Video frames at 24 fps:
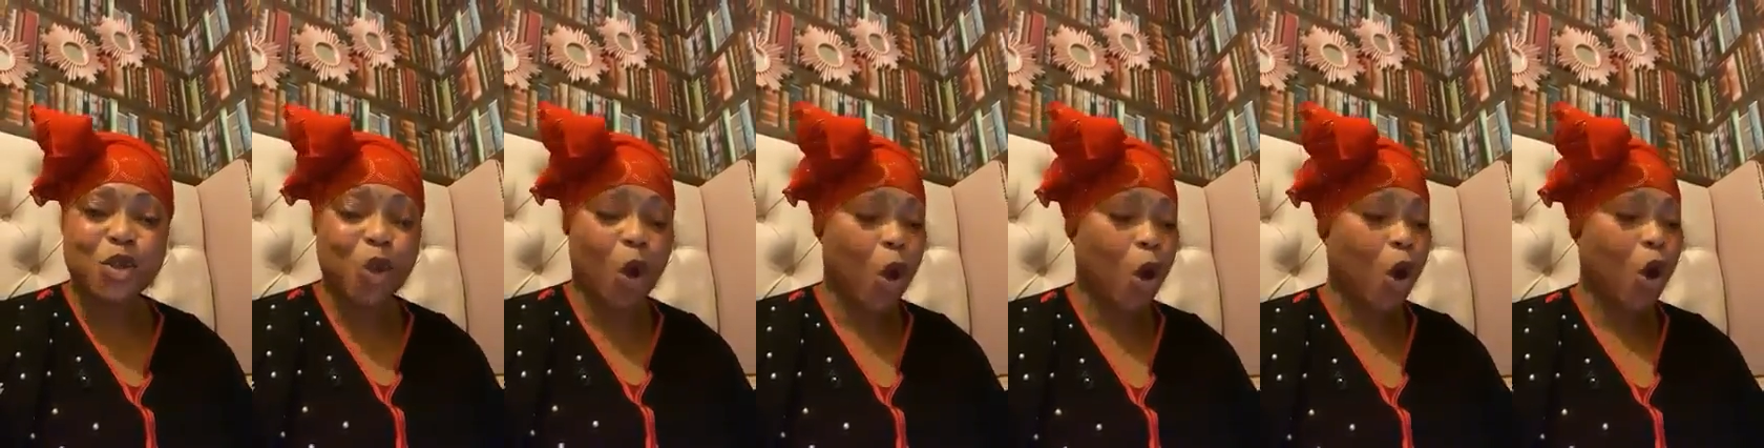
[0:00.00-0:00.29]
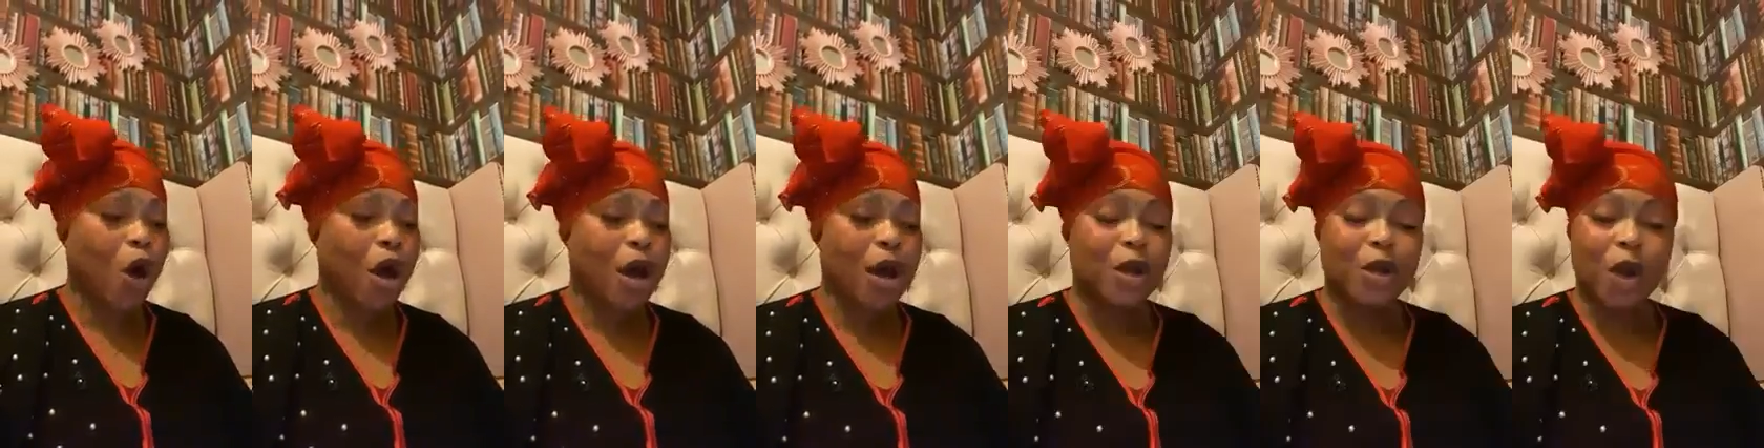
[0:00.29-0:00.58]

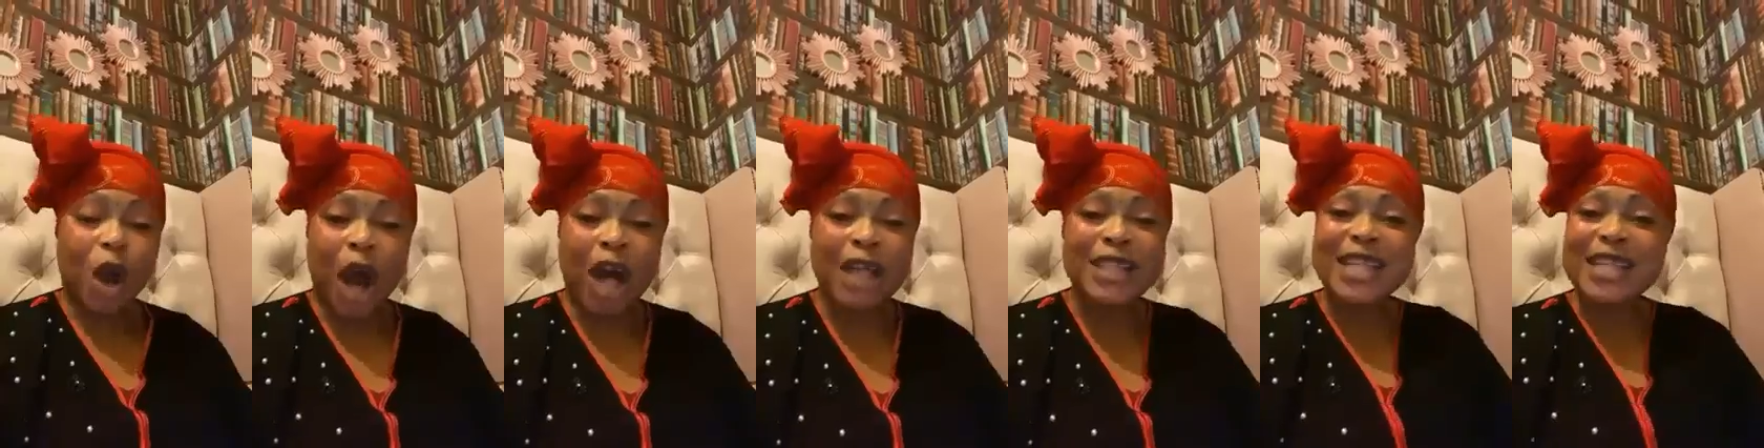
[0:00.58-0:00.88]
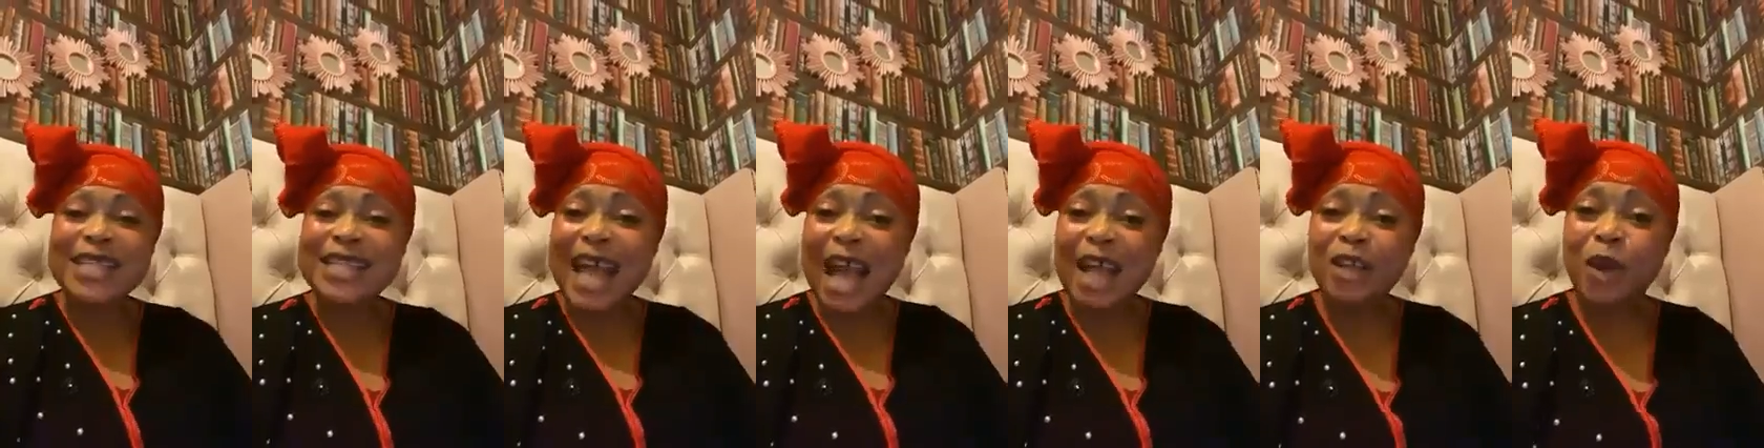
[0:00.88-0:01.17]
So
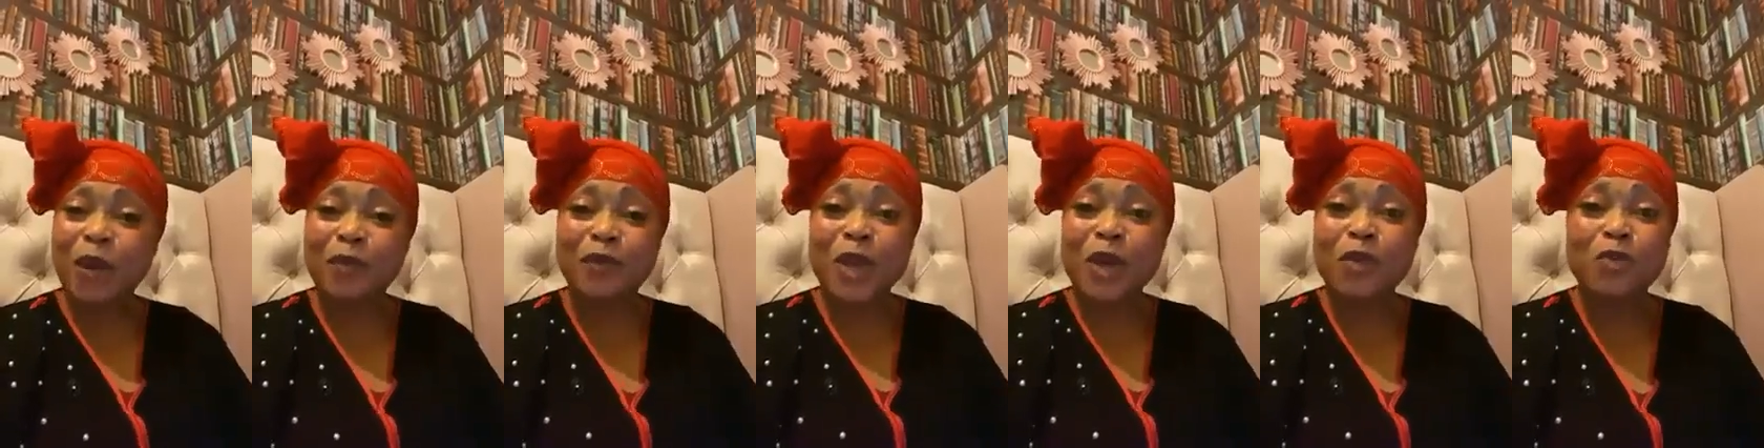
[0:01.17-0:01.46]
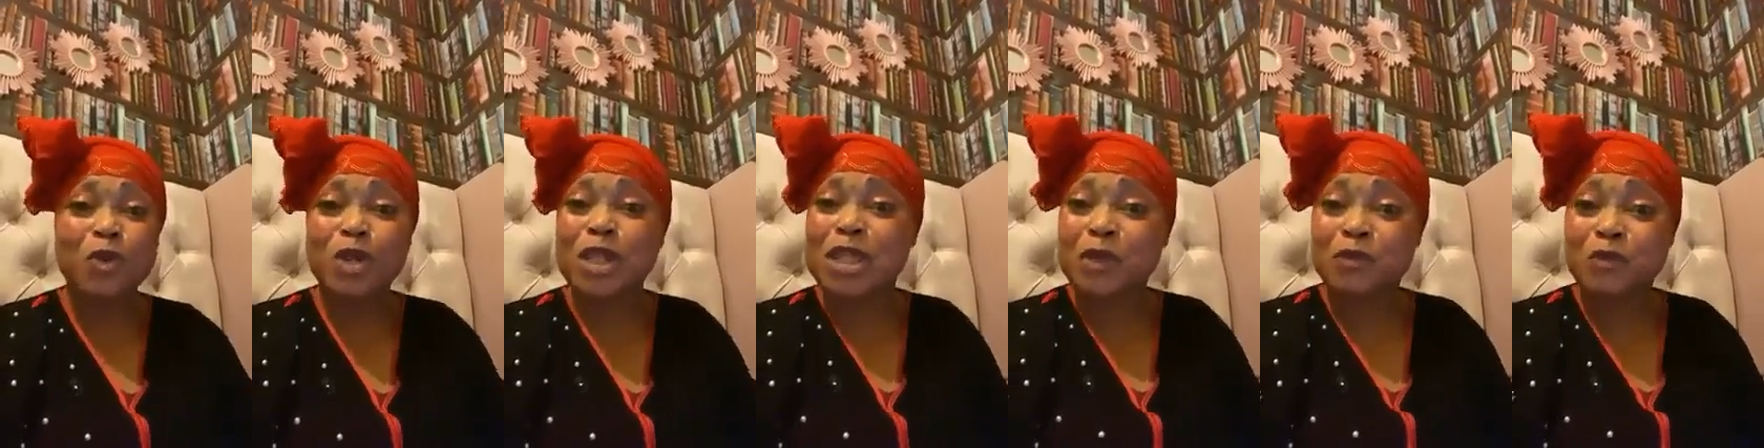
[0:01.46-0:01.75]
all this kind
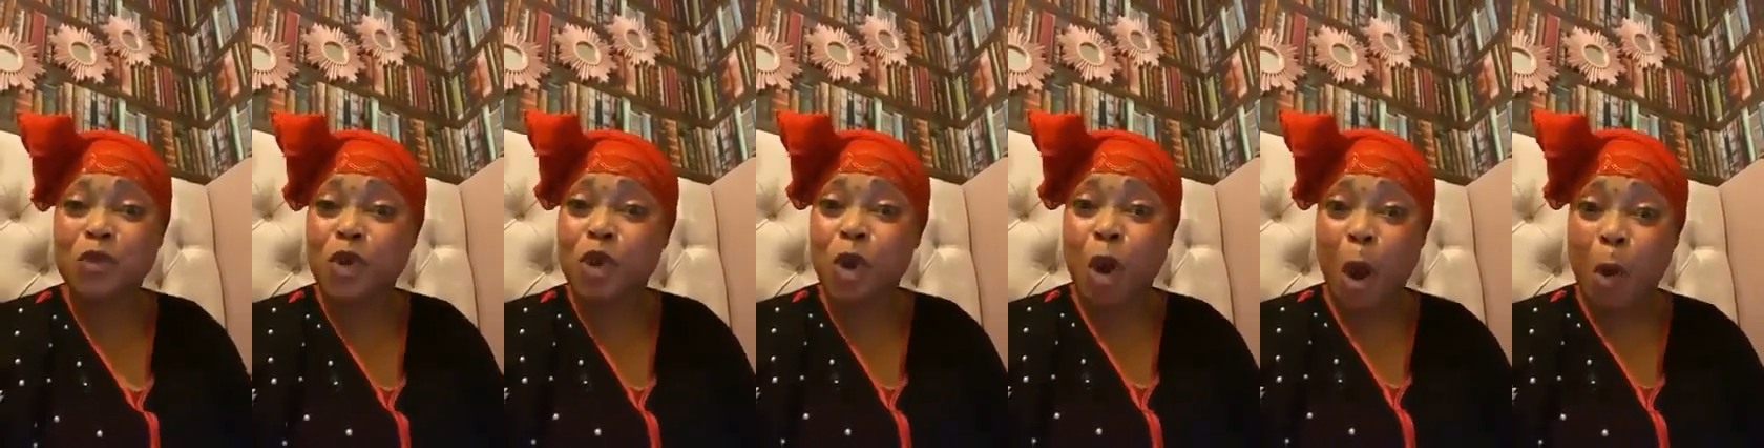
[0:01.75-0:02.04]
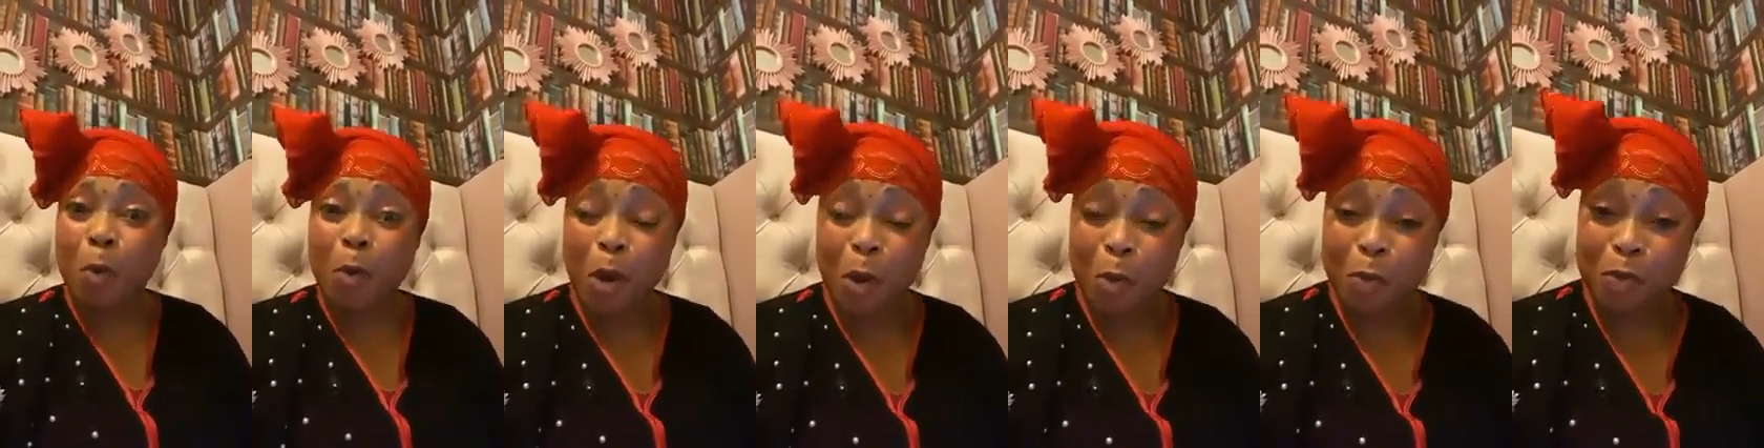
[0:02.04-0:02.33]
of thing won't
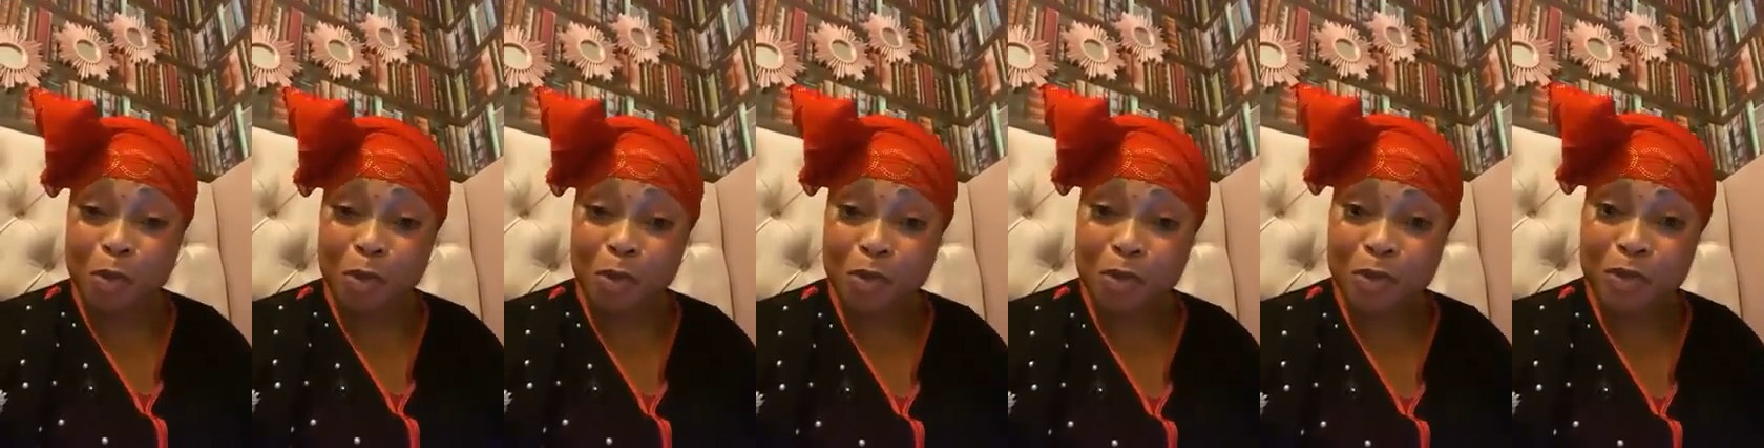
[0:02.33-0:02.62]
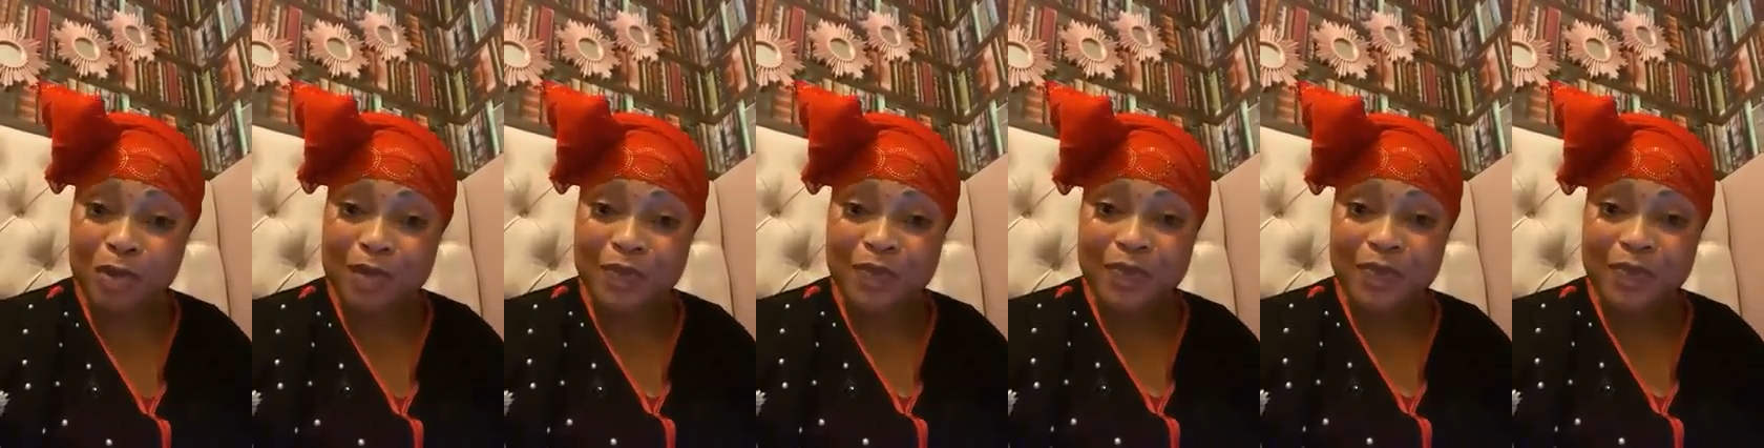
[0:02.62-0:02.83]
even come up.